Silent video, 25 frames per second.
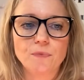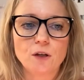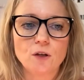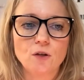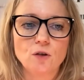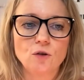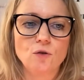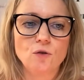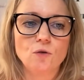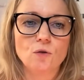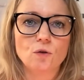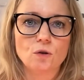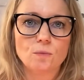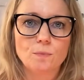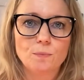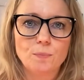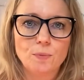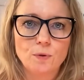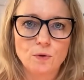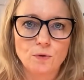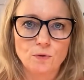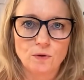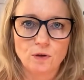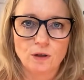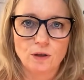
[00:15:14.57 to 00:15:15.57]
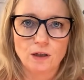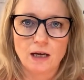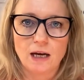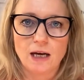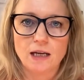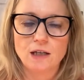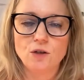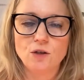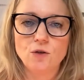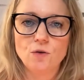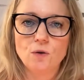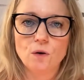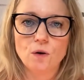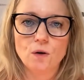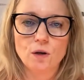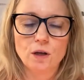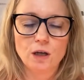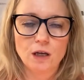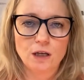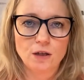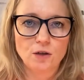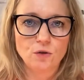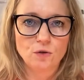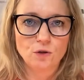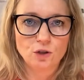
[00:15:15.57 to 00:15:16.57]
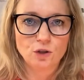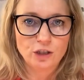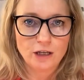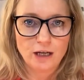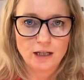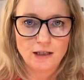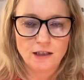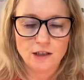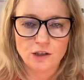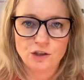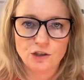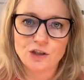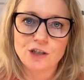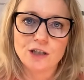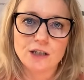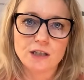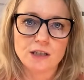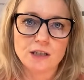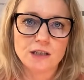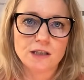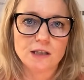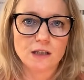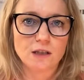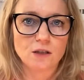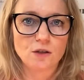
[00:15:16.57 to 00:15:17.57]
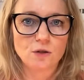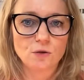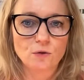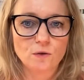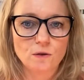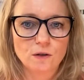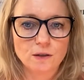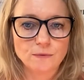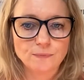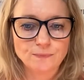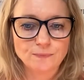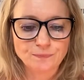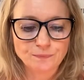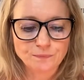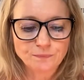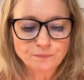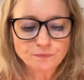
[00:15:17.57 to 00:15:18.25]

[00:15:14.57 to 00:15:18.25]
your book and your challenges and your